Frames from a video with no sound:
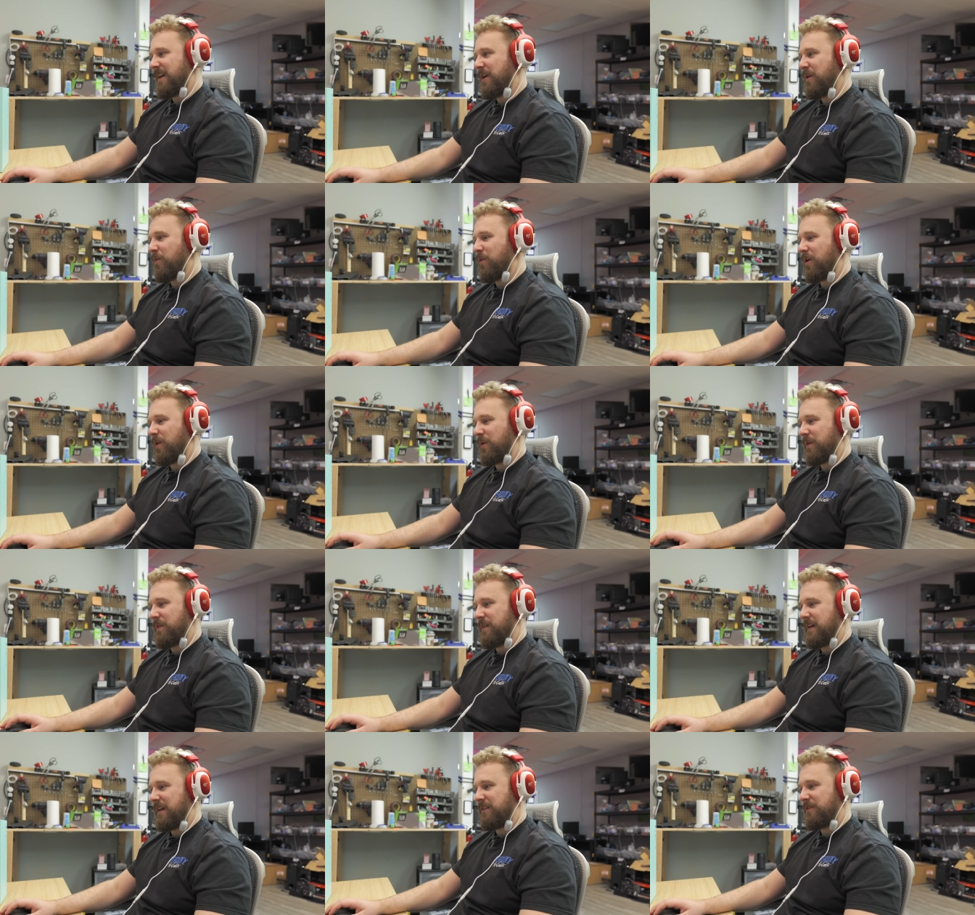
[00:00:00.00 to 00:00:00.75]
gonna work
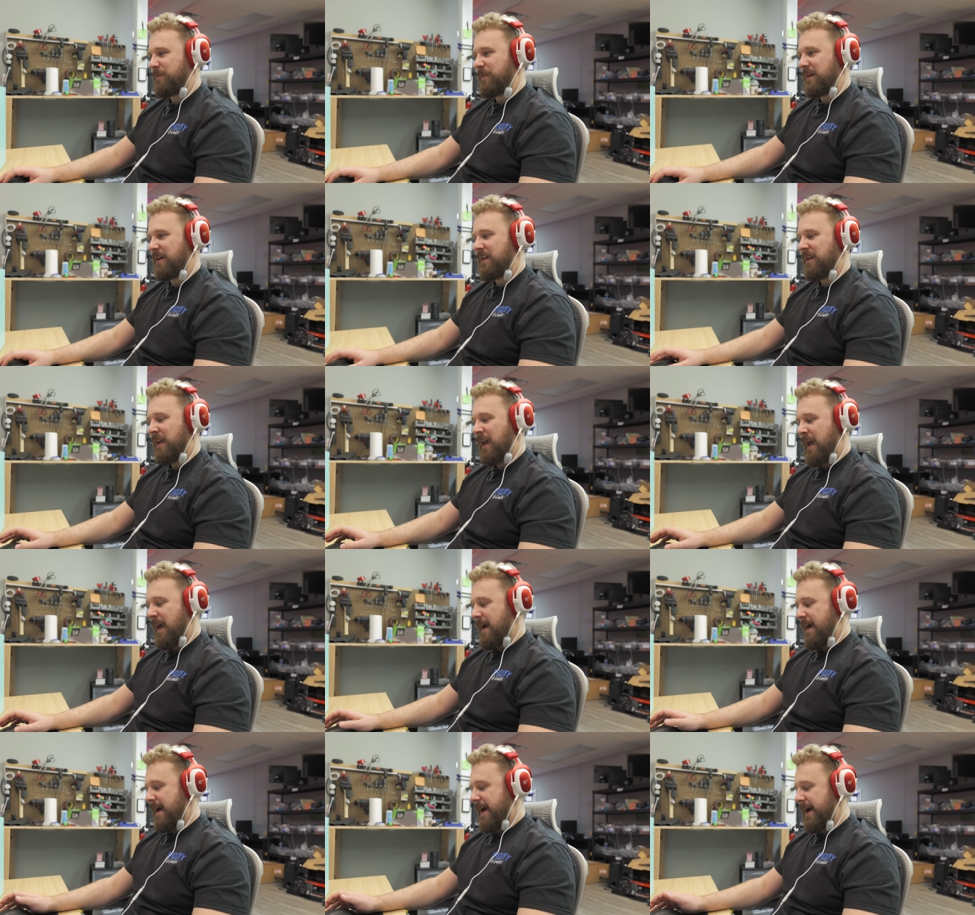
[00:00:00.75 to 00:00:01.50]
with this, but
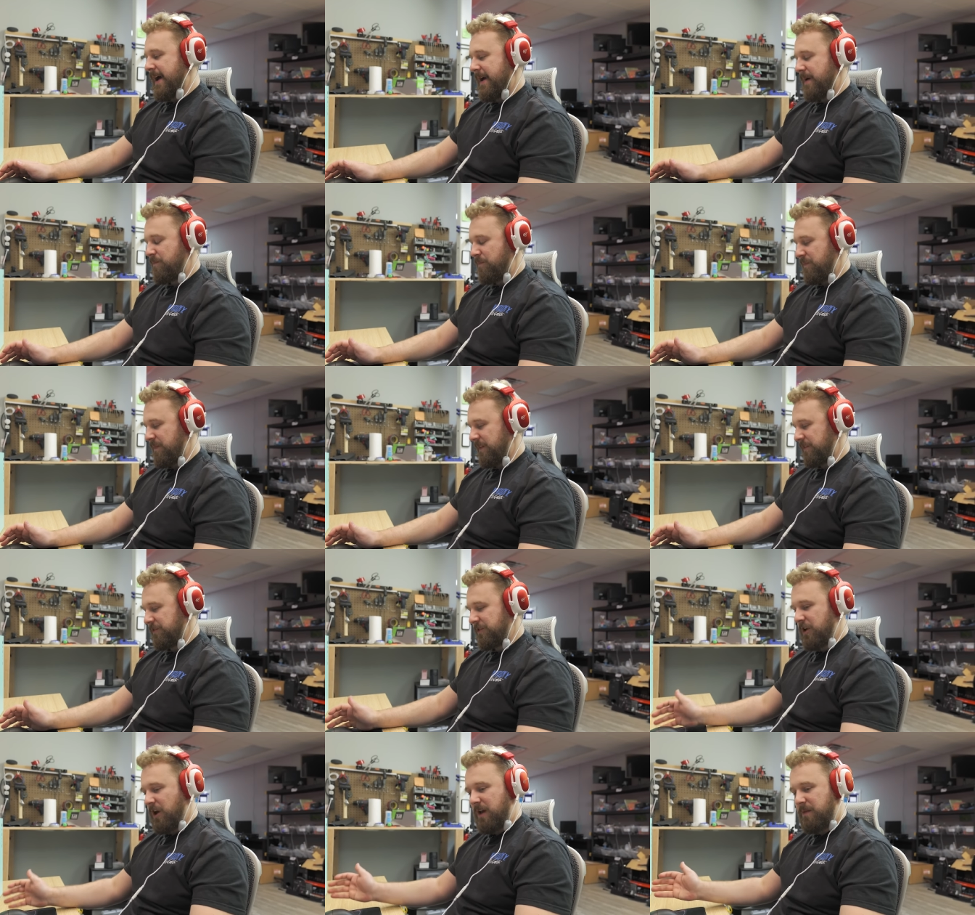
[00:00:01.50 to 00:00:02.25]
um,
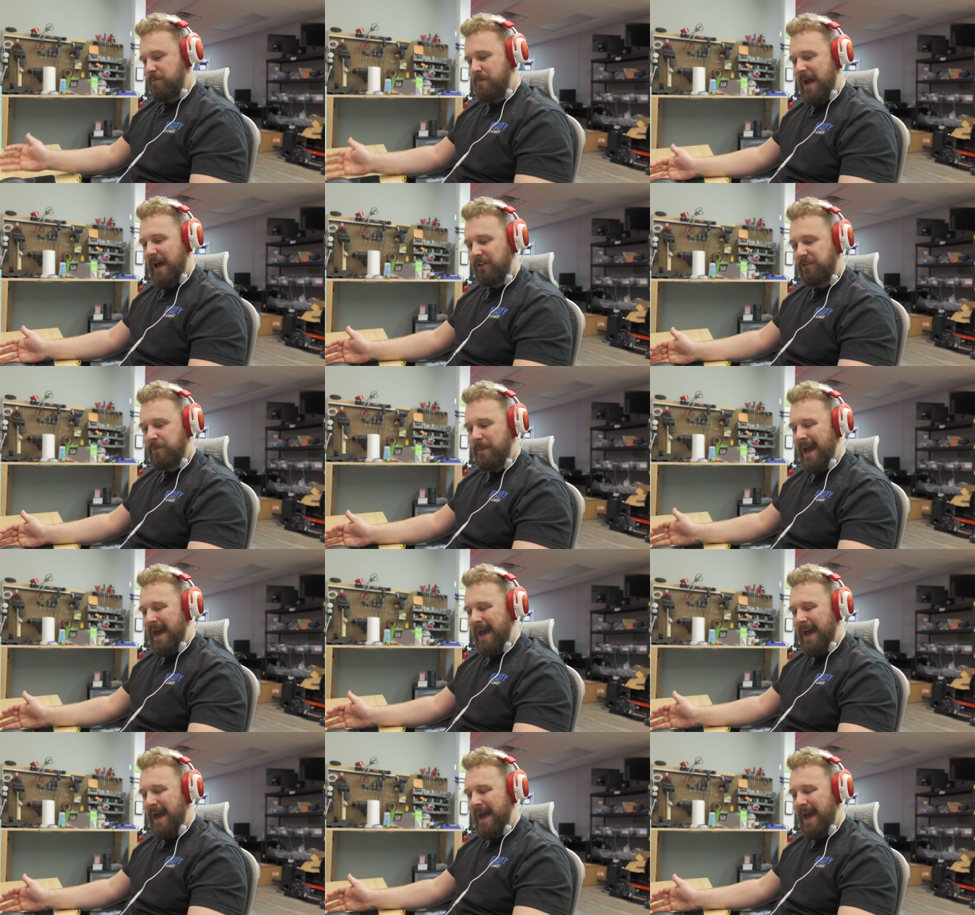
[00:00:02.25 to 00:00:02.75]
this is good. Mouse